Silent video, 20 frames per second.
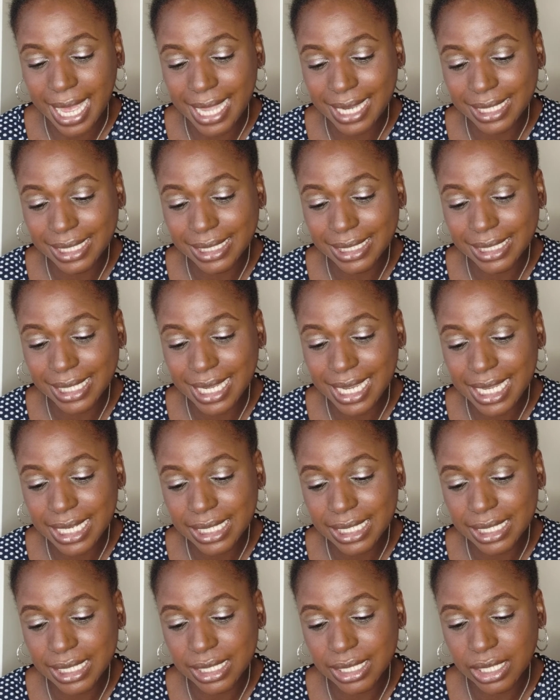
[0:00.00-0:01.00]
and
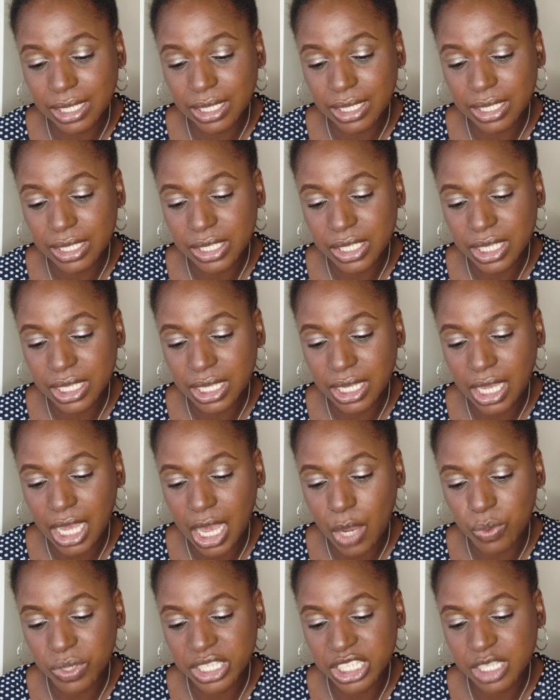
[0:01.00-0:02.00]
it's
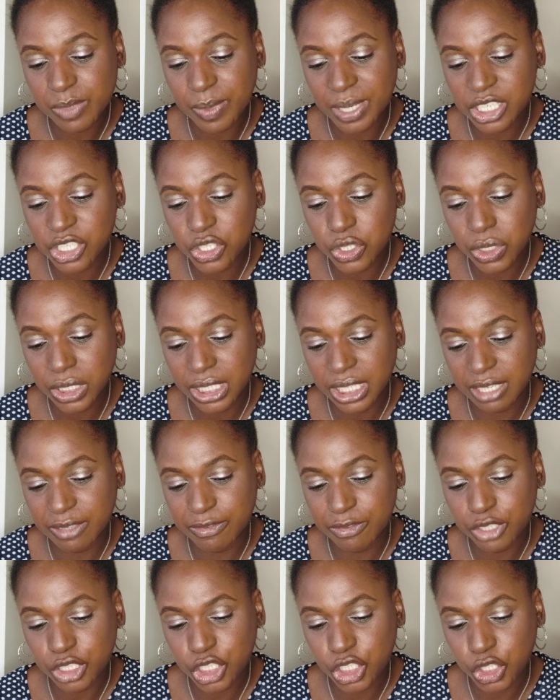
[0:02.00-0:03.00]
our special
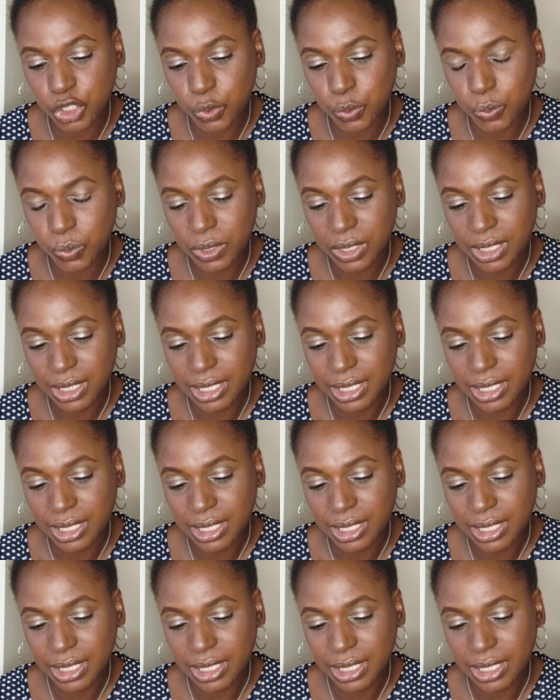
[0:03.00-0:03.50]
gift to you.